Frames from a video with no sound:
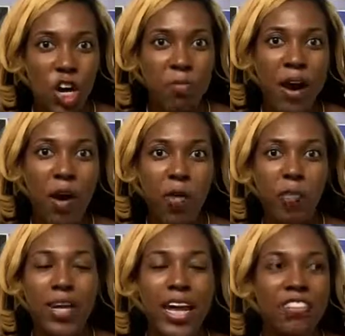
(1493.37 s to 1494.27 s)
about,
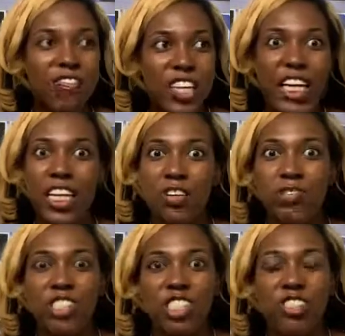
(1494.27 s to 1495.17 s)
but I feel like it
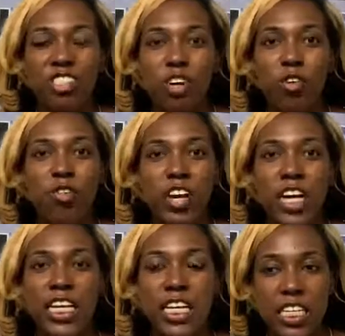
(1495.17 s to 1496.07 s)
was just so
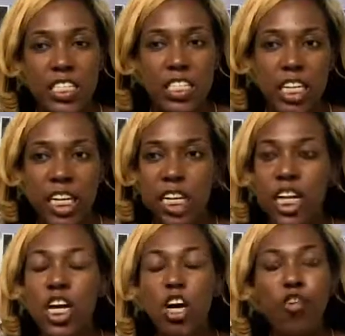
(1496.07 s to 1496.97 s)
very necessary
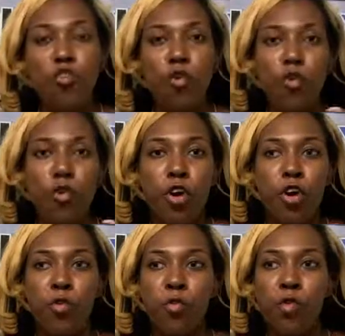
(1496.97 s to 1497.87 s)

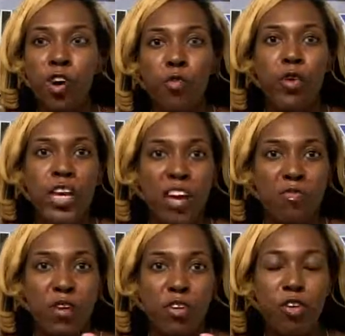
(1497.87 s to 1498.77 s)
for what we have
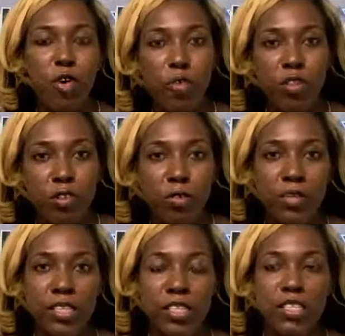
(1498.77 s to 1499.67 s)
been going through
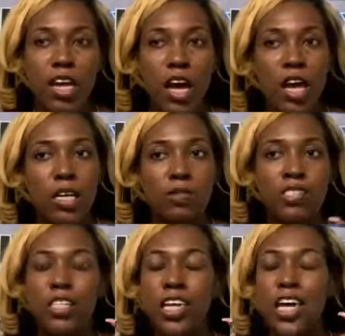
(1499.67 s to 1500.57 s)
in these times.
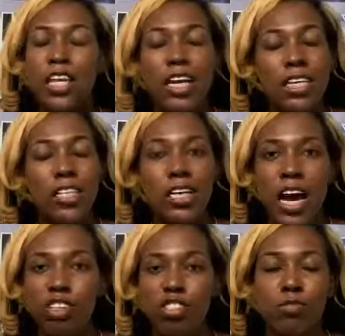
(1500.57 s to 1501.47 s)
And like I said,
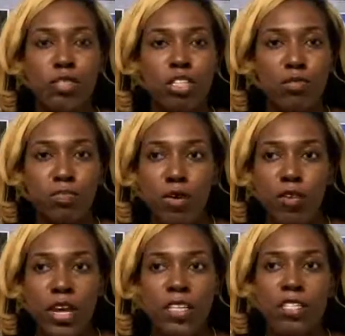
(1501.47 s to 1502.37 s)
God just really spoke
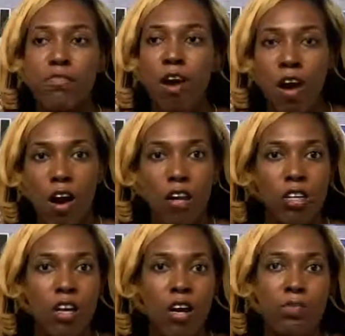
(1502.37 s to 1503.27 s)
that to my
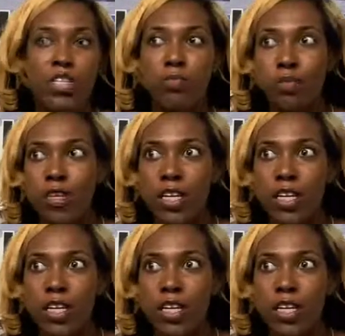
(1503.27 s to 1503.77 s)
heart on this morning